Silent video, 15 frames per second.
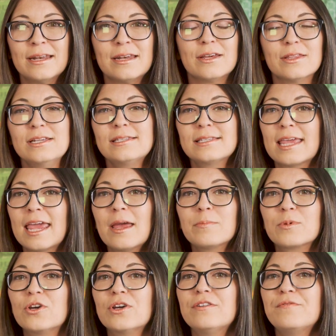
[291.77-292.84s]
Now, this
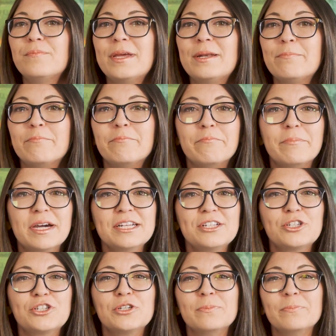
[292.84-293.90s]
scam could have been
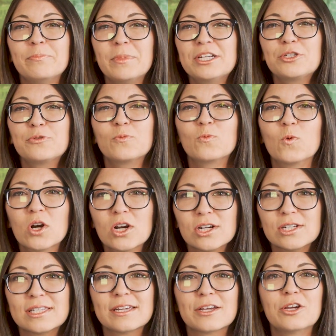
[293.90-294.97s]
much, much
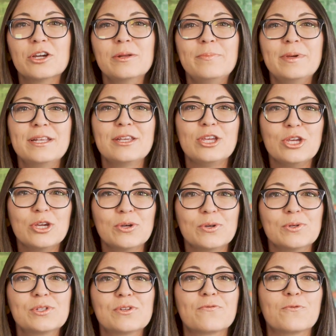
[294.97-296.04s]
worse. It could have been
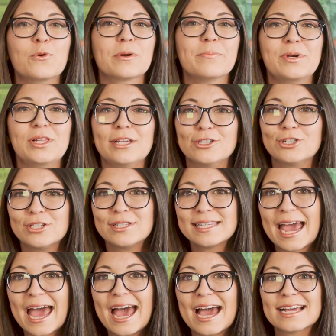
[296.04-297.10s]
used for malicious
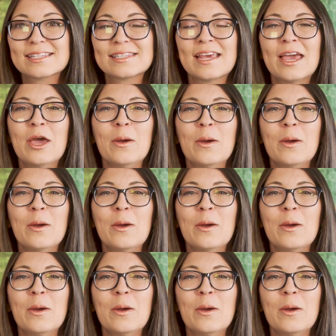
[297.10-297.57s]
acts,